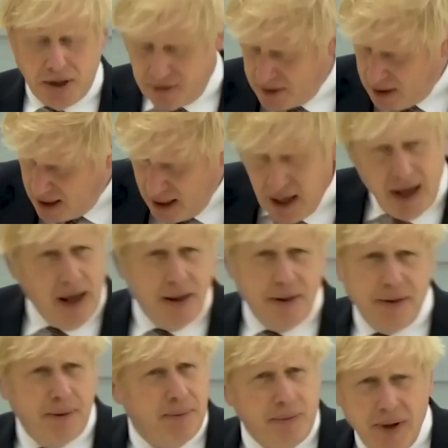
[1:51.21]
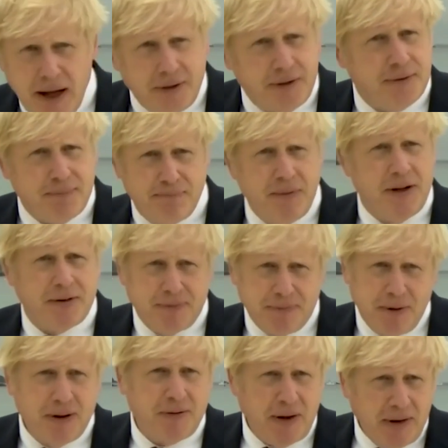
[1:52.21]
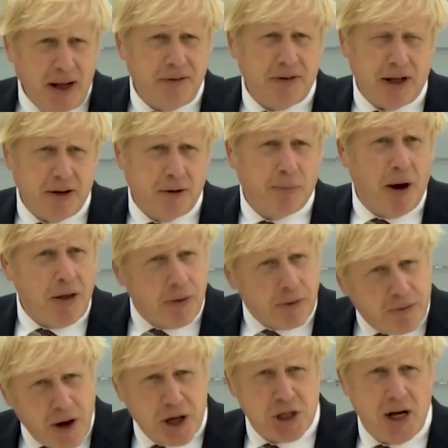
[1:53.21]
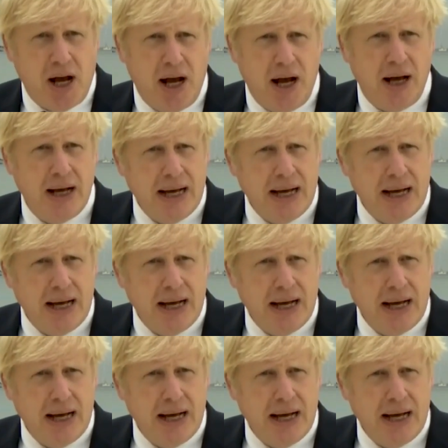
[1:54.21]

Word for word: And uh, it's, it's, it's fantastic. It's a breath of fresh air.